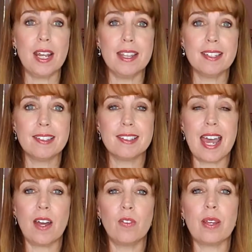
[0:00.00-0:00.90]
And this is
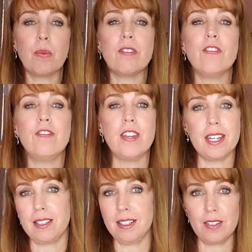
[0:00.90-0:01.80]
how they would
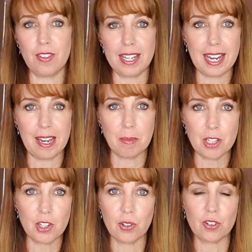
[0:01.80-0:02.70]
feel if they came
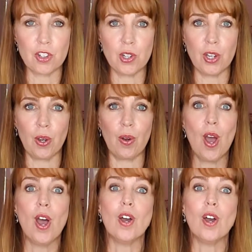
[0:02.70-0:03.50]
into your studio.